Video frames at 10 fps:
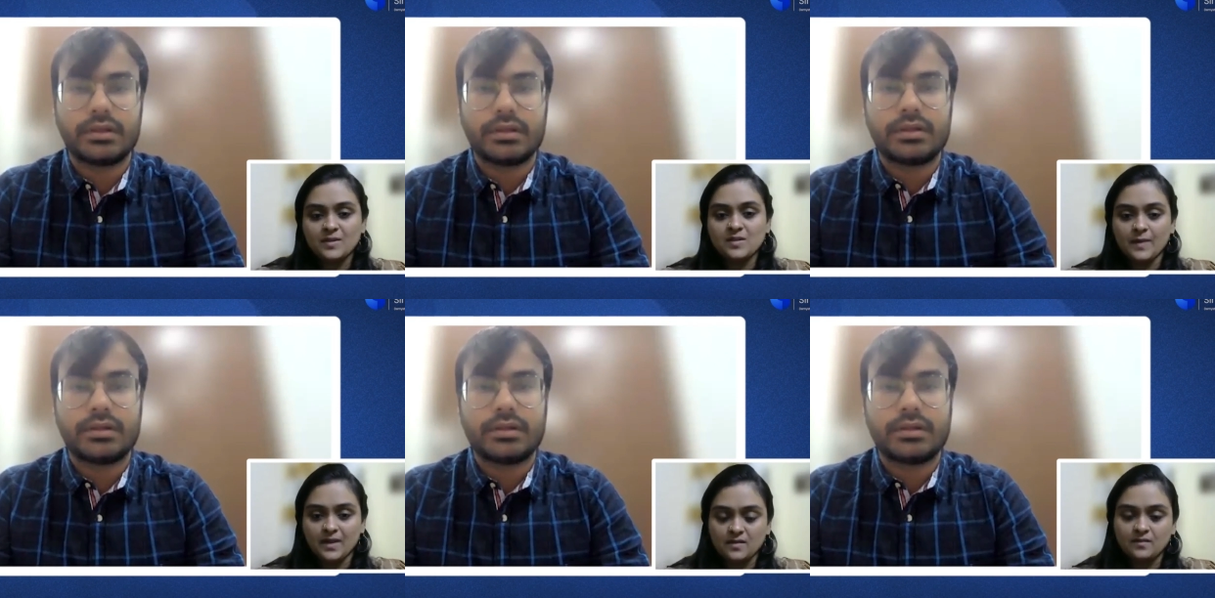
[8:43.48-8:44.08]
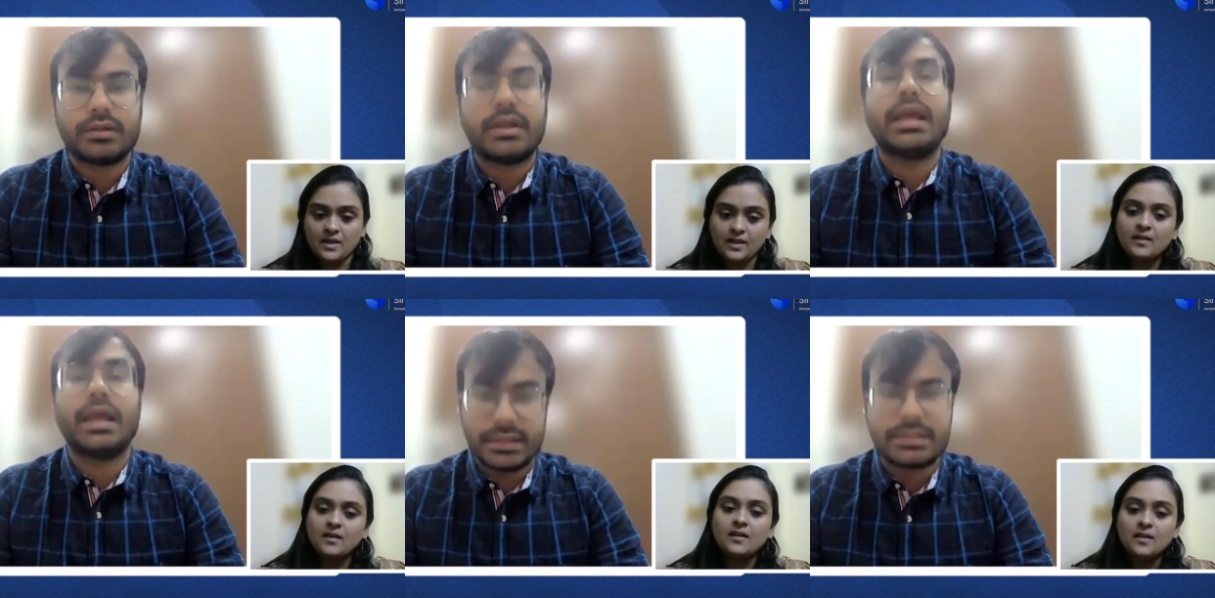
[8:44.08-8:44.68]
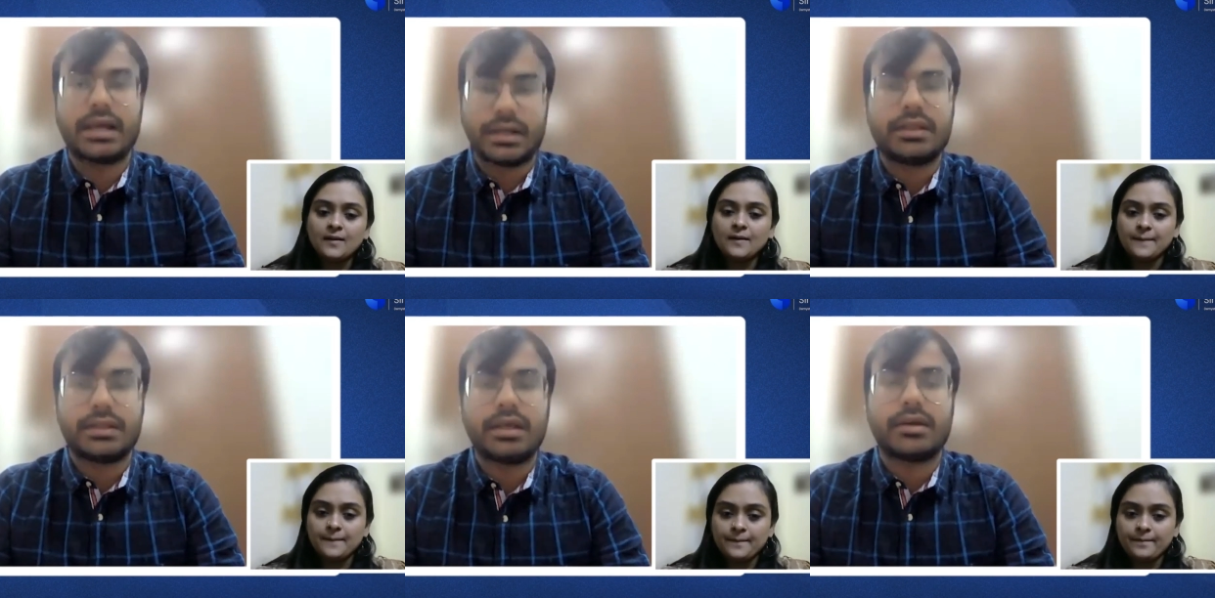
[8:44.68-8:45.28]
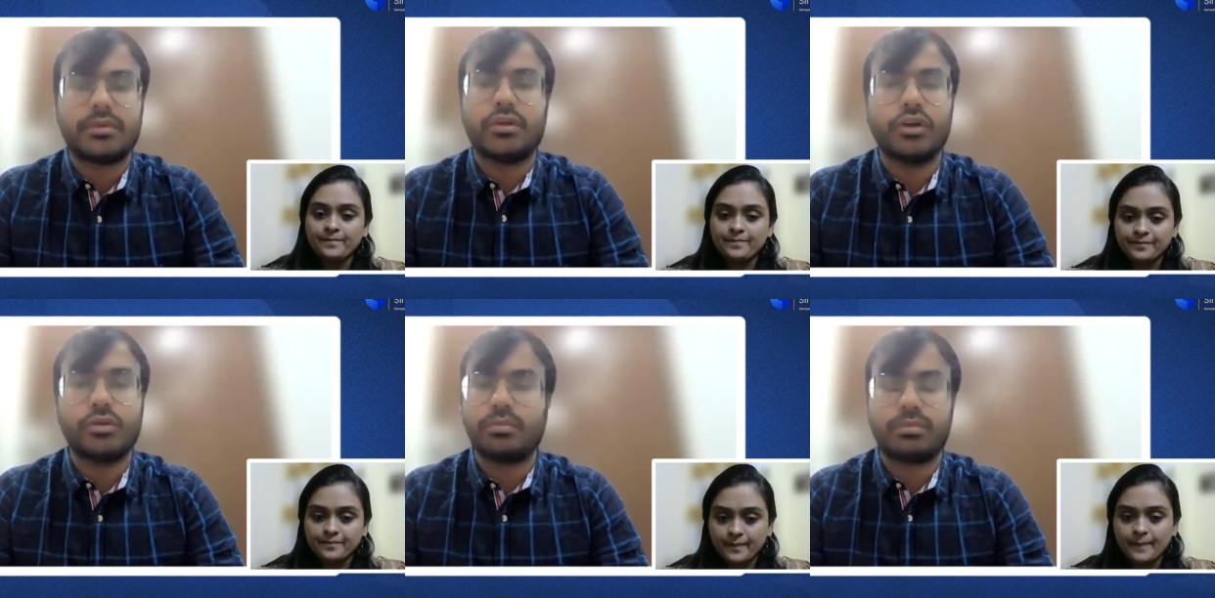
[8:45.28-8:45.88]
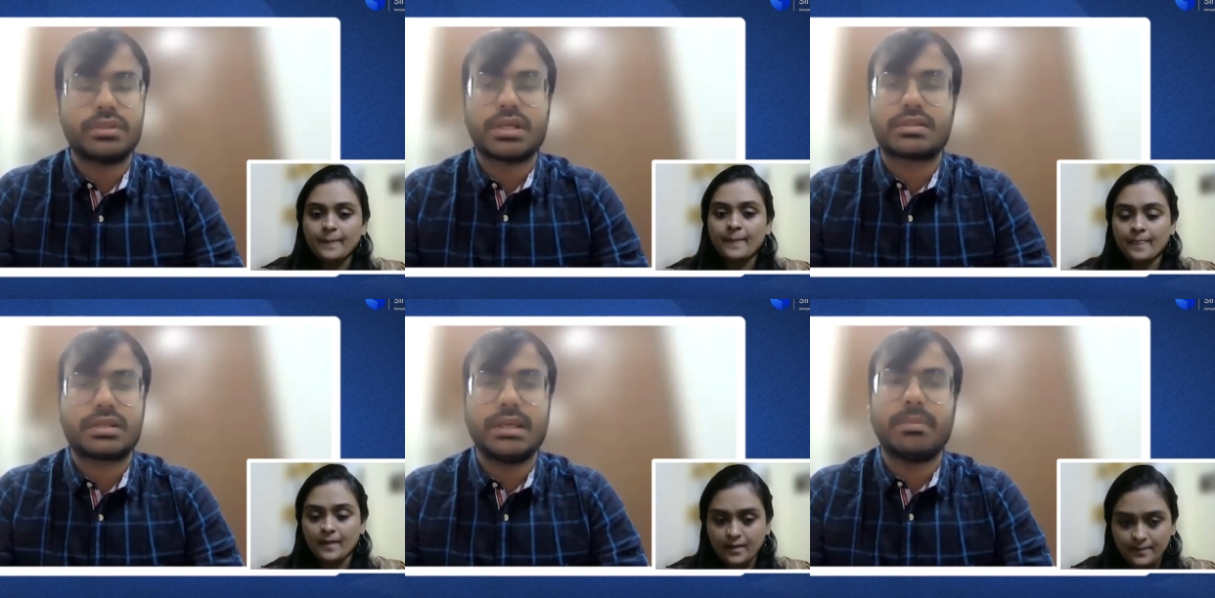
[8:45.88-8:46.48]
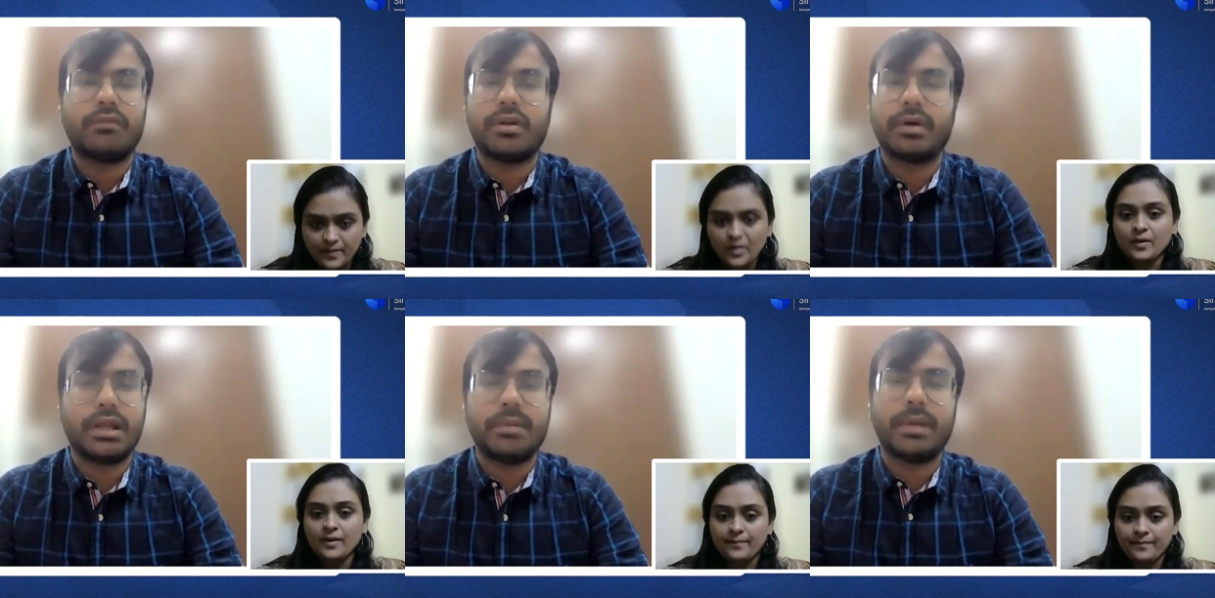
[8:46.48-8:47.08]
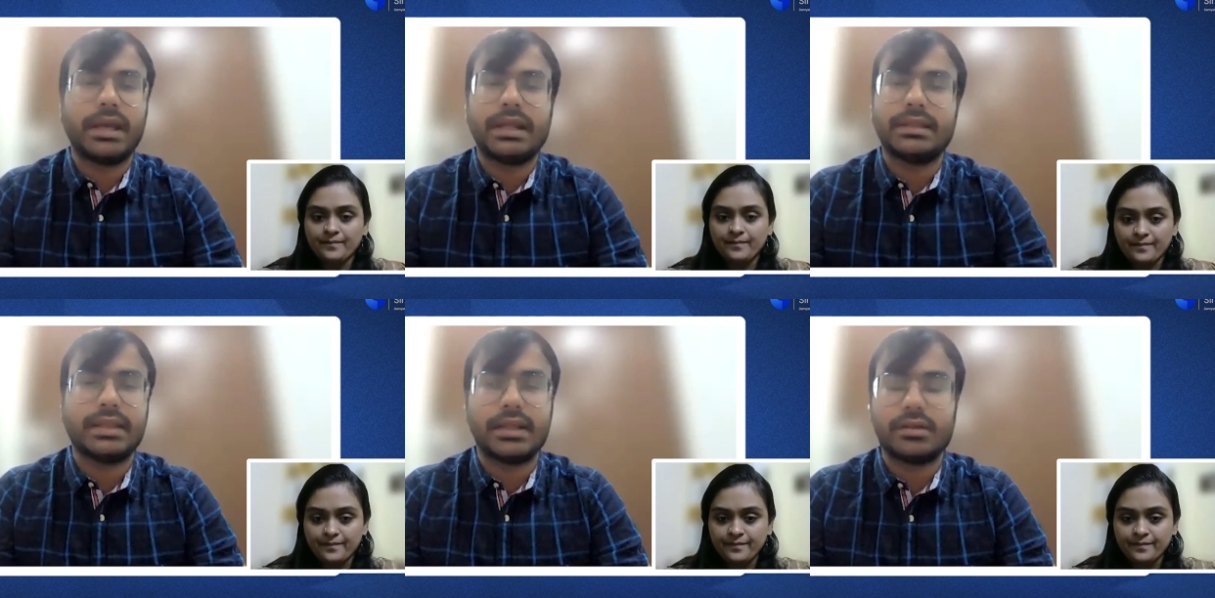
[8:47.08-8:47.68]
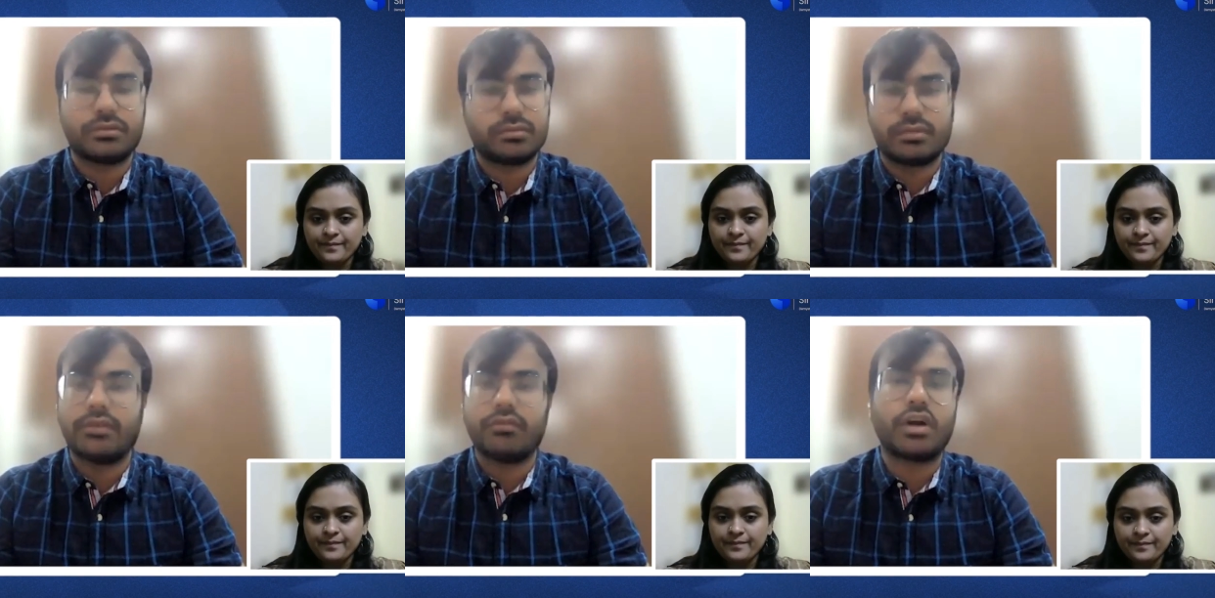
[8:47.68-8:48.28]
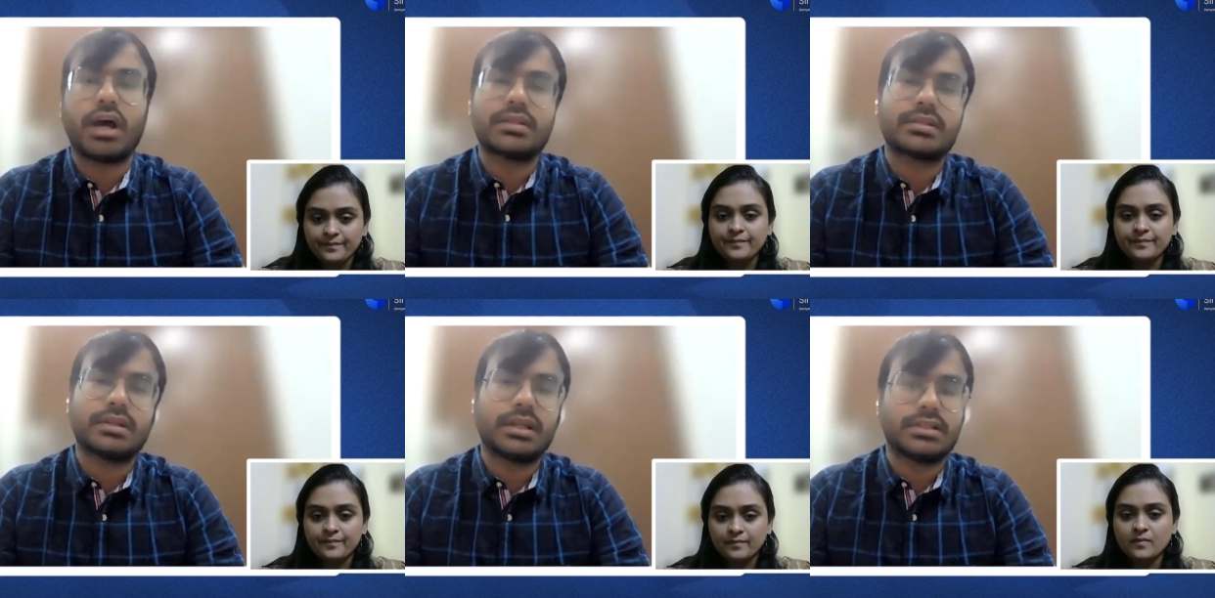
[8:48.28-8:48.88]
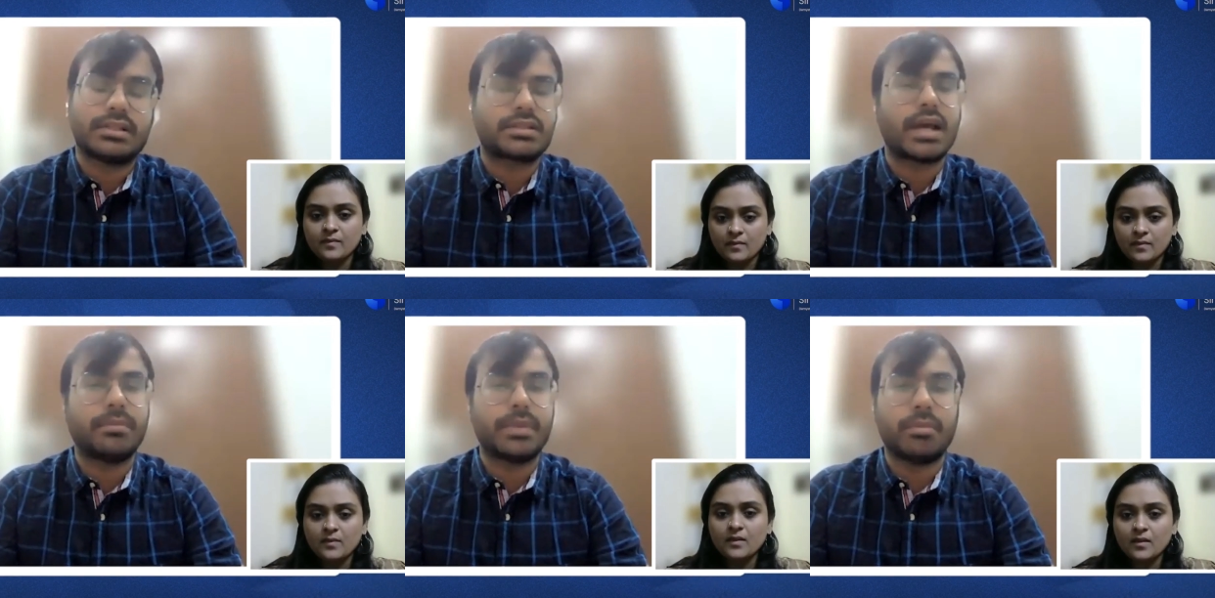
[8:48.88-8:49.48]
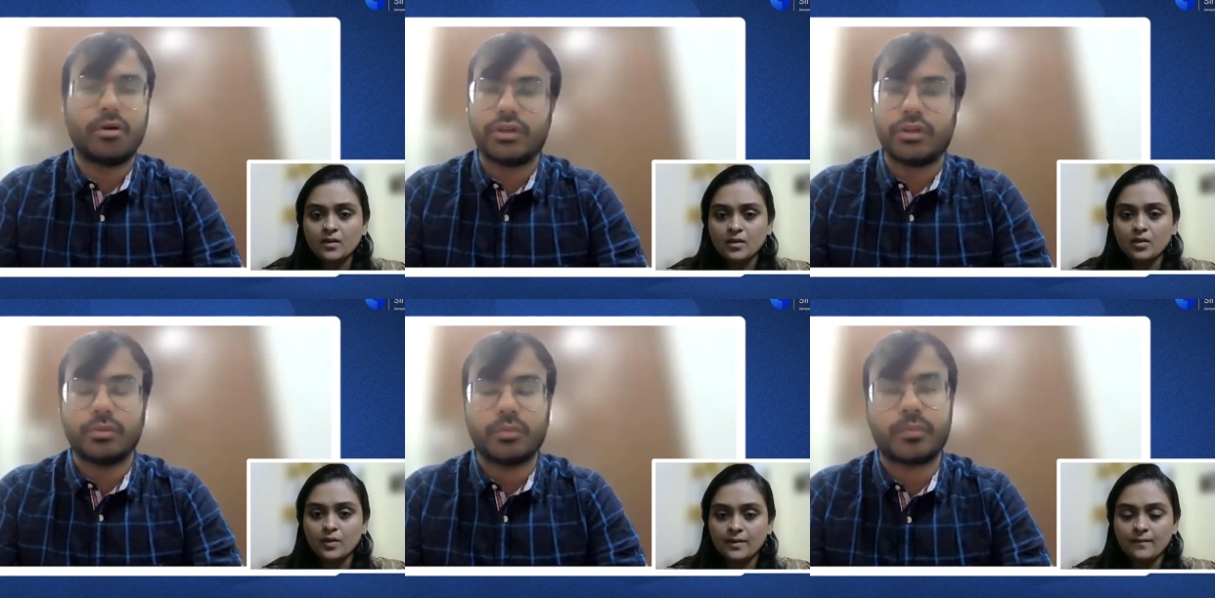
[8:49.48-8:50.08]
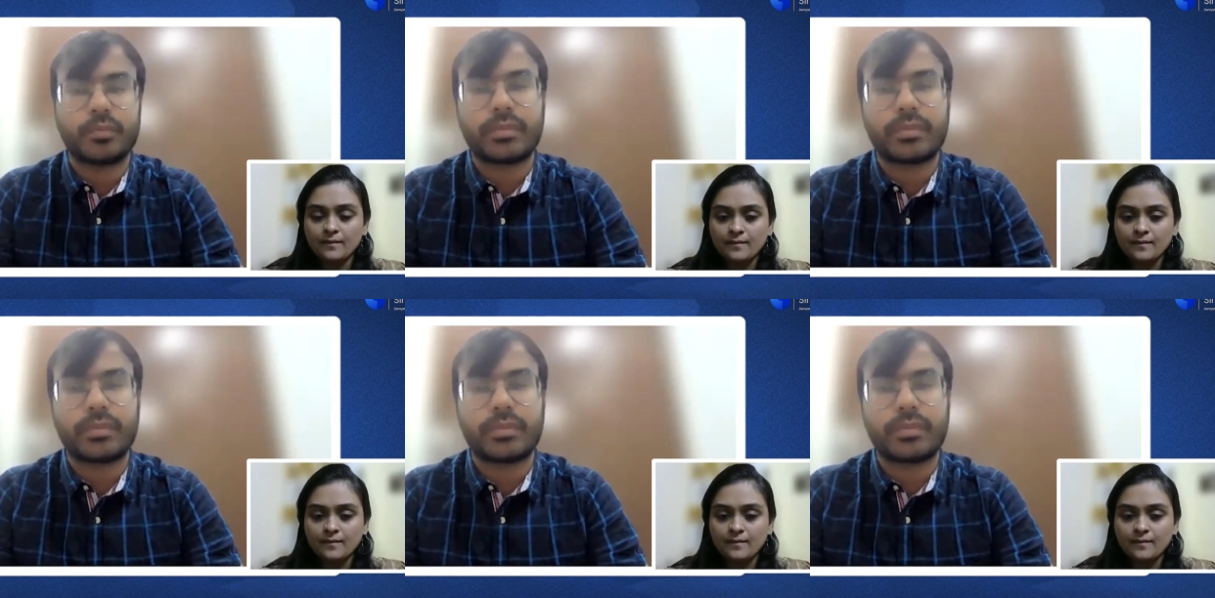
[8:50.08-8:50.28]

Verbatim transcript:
Speaker 1: perspective right
Speaker 2: exactly yeah you need to just keep everyone in mind and then give your answer it just can't be about you